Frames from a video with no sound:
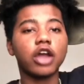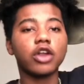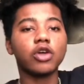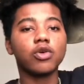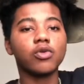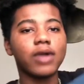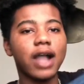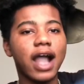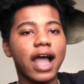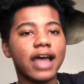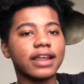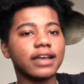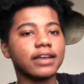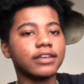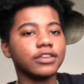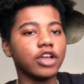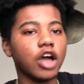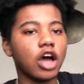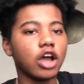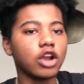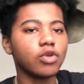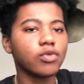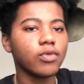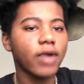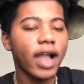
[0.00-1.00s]
don't gotta,
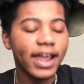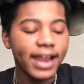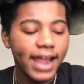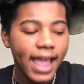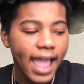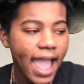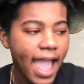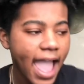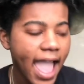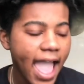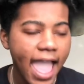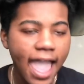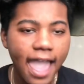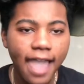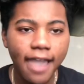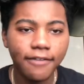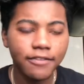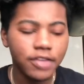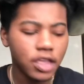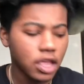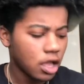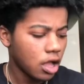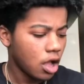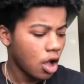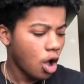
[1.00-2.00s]
y'all don't gotta
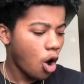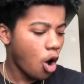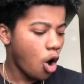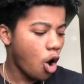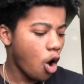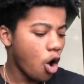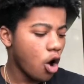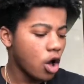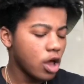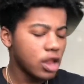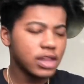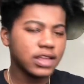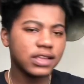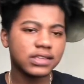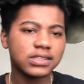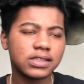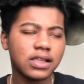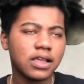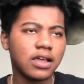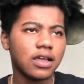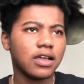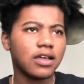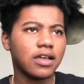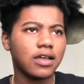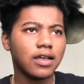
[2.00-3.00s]
have all
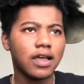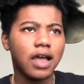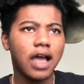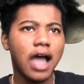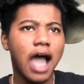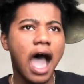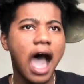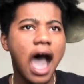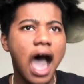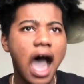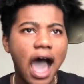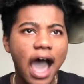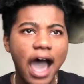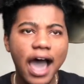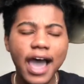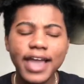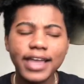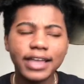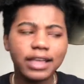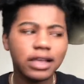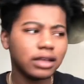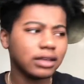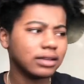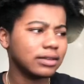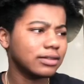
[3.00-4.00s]
this
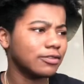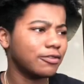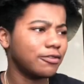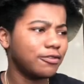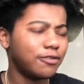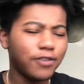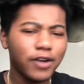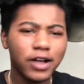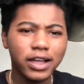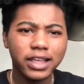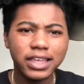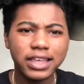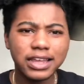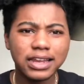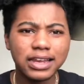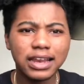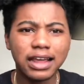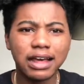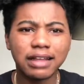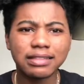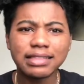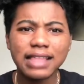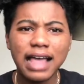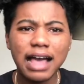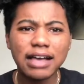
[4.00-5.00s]
high fucking
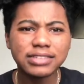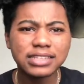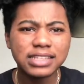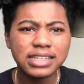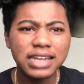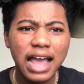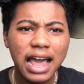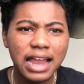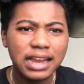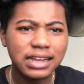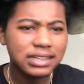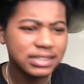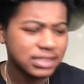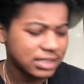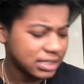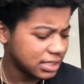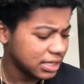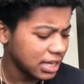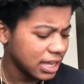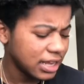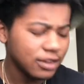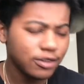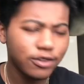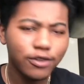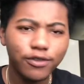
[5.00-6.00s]
a thousand dollar
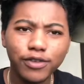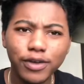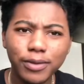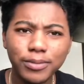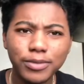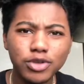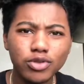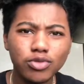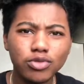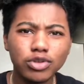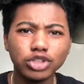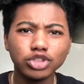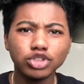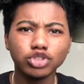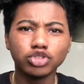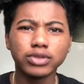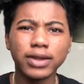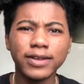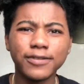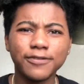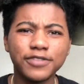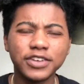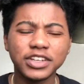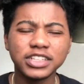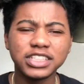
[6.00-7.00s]
shit. You feel me? You can
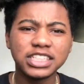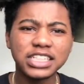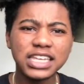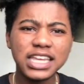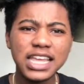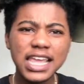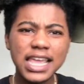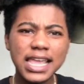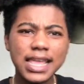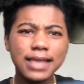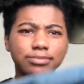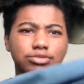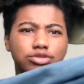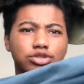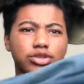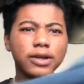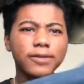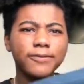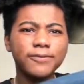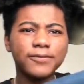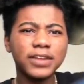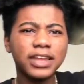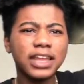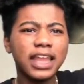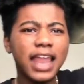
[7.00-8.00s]
drip for cheap,
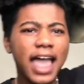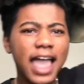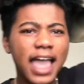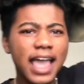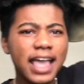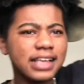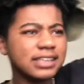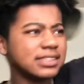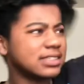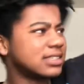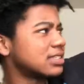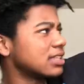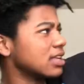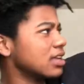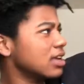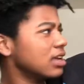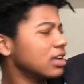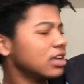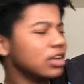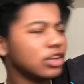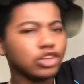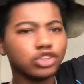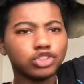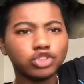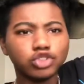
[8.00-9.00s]
drip for less,
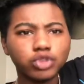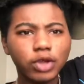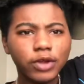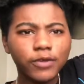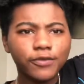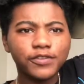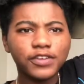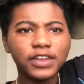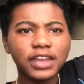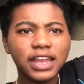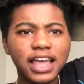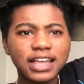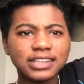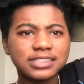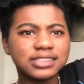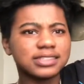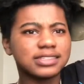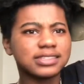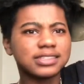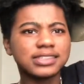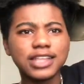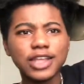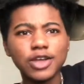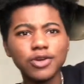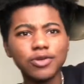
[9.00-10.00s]
drip for less and
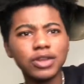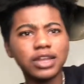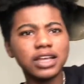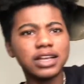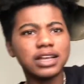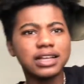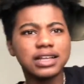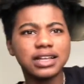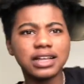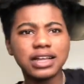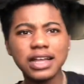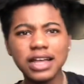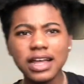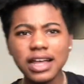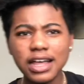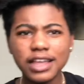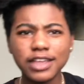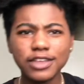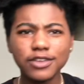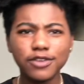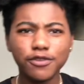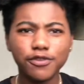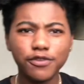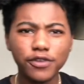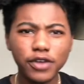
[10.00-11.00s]
still look
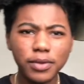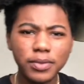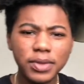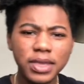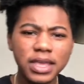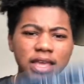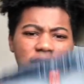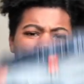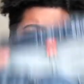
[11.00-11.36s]
good. You feel me?